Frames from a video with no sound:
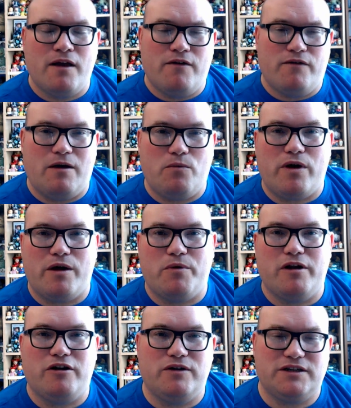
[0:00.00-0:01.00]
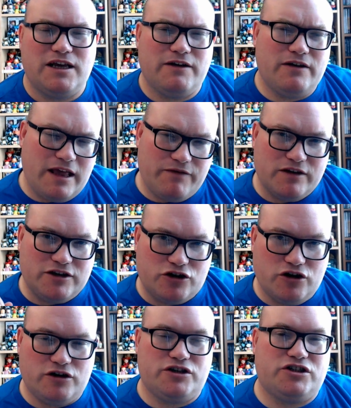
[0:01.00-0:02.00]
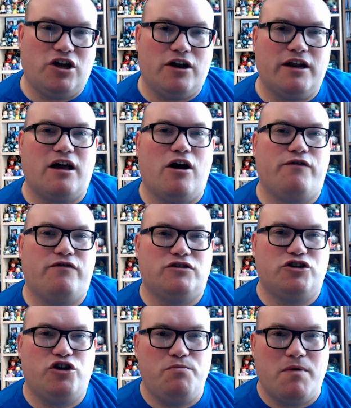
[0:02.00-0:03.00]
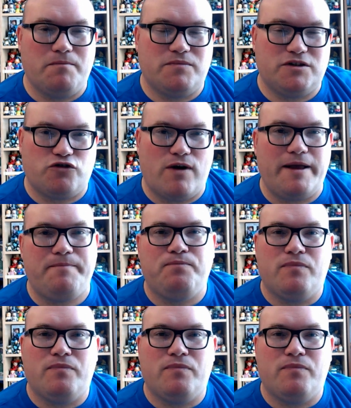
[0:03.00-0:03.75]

what I want to do is give this a good solid go for 2 months straight